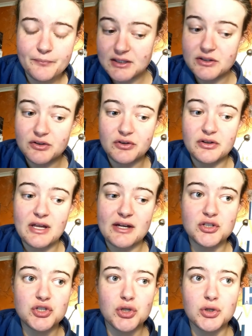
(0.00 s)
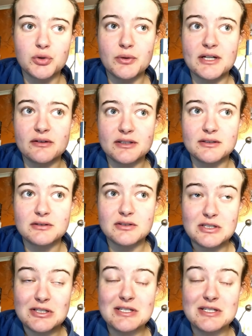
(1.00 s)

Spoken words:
and that show quickly